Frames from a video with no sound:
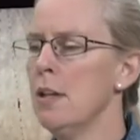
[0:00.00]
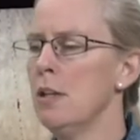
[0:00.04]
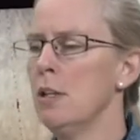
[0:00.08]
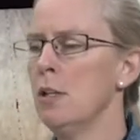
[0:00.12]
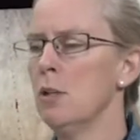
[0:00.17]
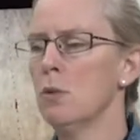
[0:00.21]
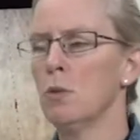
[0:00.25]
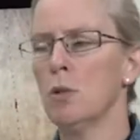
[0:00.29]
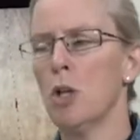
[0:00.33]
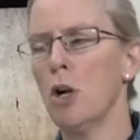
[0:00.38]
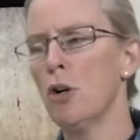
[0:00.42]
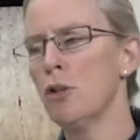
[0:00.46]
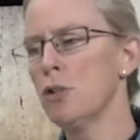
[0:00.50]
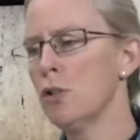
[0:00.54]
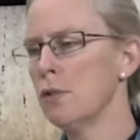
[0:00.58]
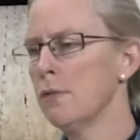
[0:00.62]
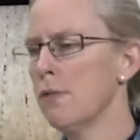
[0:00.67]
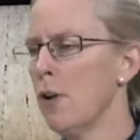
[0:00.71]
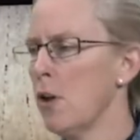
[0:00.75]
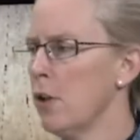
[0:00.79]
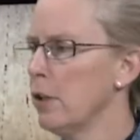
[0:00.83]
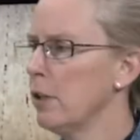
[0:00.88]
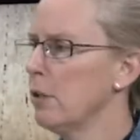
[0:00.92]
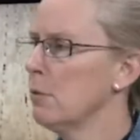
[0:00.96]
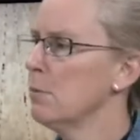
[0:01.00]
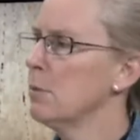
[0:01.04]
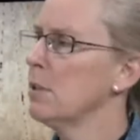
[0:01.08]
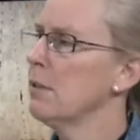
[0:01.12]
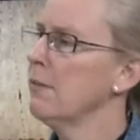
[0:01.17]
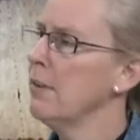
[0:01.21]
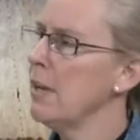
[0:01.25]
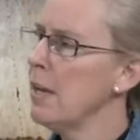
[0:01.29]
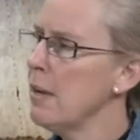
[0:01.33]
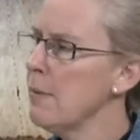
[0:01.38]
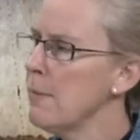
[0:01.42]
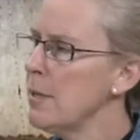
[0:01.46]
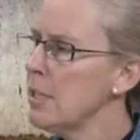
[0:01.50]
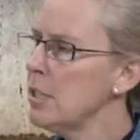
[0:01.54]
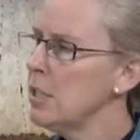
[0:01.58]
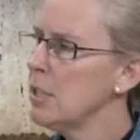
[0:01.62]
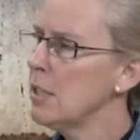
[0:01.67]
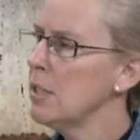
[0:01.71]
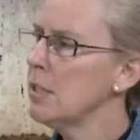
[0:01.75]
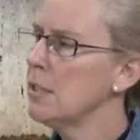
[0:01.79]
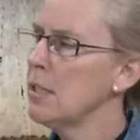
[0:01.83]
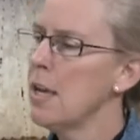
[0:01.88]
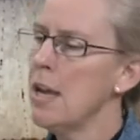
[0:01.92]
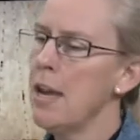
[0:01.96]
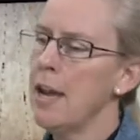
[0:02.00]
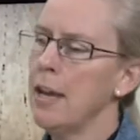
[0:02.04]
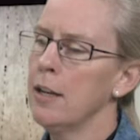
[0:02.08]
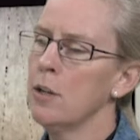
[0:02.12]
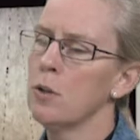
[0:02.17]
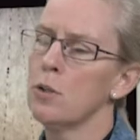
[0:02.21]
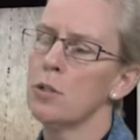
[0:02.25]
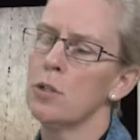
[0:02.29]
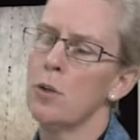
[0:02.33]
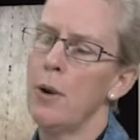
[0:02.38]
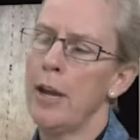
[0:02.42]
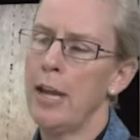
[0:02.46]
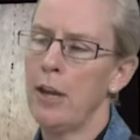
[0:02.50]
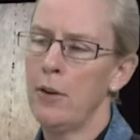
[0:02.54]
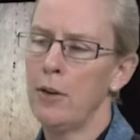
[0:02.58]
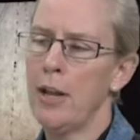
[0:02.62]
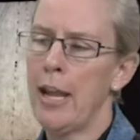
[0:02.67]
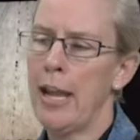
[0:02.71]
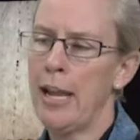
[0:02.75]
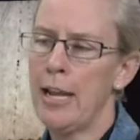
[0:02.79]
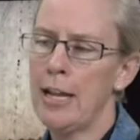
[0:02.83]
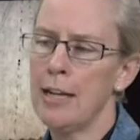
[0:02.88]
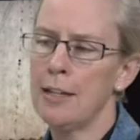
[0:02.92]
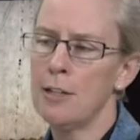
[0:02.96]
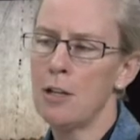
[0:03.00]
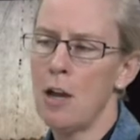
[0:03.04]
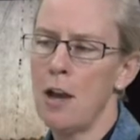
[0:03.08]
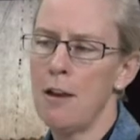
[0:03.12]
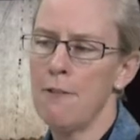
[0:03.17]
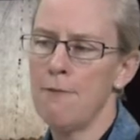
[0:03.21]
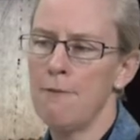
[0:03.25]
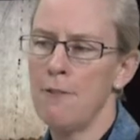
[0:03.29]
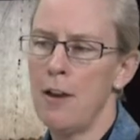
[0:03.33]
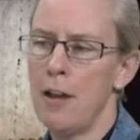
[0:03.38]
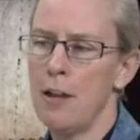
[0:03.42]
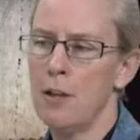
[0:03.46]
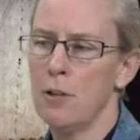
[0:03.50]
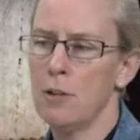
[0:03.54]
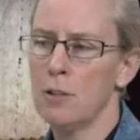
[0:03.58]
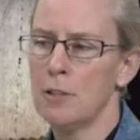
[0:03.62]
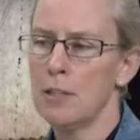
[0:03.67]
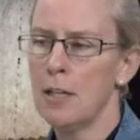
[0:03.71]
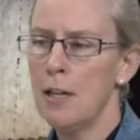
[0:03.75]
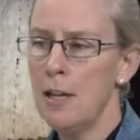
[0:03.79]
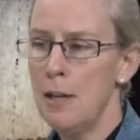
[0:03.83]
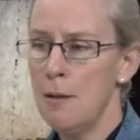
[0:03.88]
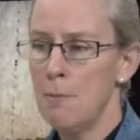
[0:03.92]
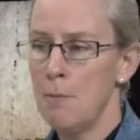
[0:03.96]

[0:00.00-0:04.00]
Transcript: you know, larger volumes of images, and also how to hand off files.